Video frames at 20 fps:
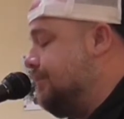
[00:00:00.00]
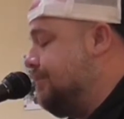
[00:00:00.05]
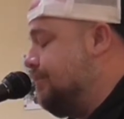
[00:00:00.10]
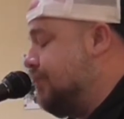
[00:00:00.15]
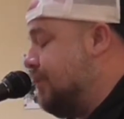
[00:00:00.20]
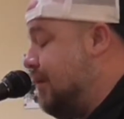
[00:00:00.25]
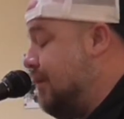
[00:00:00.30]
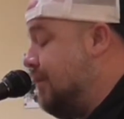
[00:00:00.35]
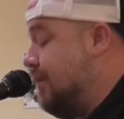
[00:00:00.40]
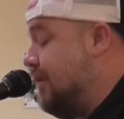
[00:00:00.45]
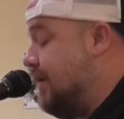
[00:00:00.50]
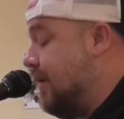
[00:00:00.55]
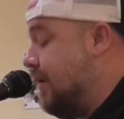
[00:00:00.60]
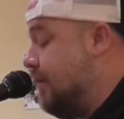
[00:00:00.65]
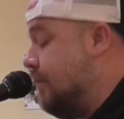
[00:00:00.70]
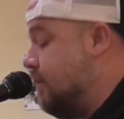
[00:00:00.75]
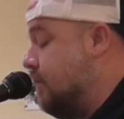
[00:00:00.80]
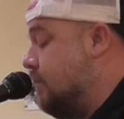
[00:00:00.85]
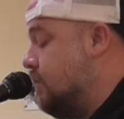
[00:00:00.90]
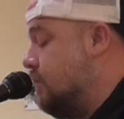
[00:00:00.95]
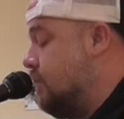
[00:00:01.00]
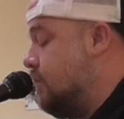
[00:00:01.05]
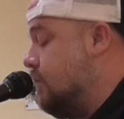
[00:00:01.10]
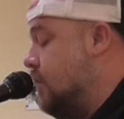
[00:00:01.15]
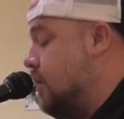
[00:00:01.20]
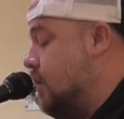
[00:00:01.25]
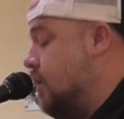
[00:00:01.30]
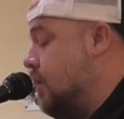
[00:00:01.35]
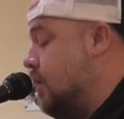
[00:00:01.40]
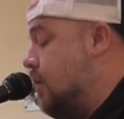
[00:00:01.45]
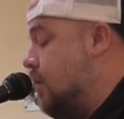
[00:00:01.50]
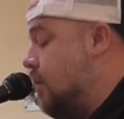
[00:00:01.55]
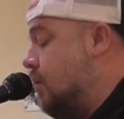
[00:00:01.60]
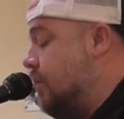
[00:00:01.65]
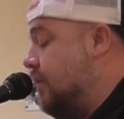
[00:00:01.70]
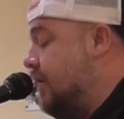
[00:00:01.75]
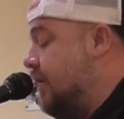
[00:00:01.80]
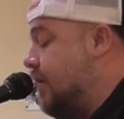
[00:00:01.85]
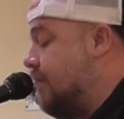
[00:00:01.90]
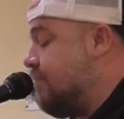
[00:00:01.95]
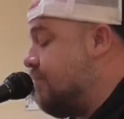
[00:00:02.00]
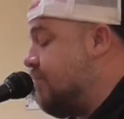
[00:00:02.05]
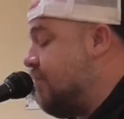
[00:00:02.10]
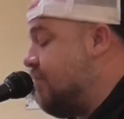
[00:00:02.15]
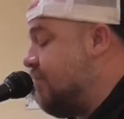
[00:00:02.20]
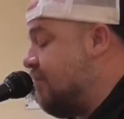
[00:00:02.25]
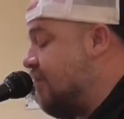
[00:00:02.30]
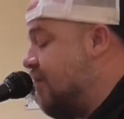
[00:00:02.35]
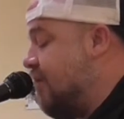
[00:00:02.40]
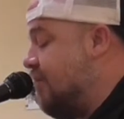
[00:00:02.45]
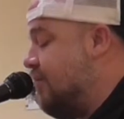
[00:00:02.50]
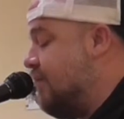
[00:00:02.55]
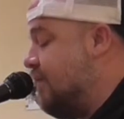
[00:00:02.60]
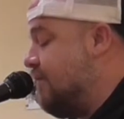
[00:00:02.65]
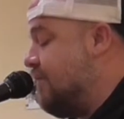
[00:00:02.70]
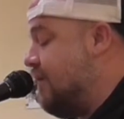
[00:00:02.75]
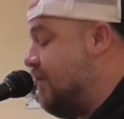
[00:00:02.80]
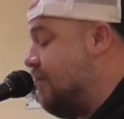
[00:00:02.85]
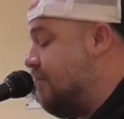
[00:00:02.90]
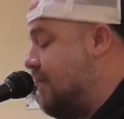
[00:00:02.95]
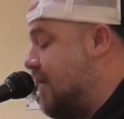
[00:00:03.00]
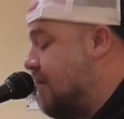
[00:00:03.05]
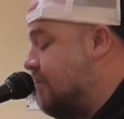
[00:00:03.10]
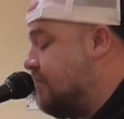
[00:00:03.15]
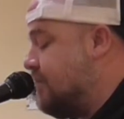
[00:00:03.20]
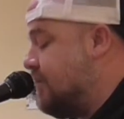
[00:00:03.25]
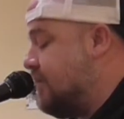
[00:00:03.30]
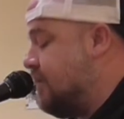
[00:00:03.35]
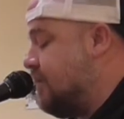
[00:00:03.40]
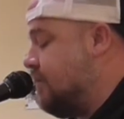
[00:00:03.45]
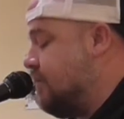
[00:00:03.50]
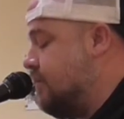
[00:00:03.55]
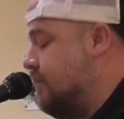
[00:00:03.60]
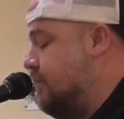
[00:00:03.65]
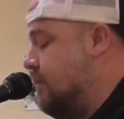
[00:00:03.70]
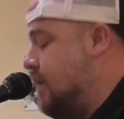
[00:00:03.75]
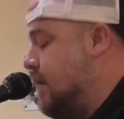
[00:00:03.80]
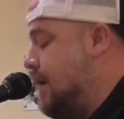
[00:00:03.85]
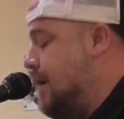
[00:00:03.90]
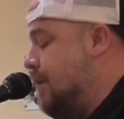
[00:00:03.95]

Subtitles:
broken, holding up the throne of their mountain,